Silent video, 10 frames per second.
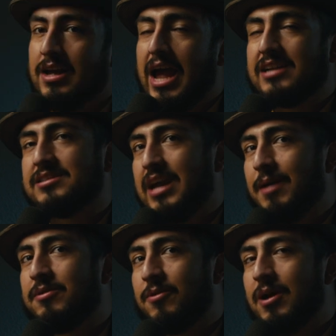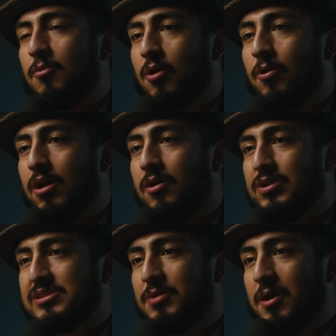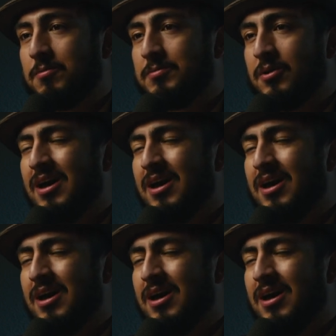Actually, yeah, I've been around more rich brown people.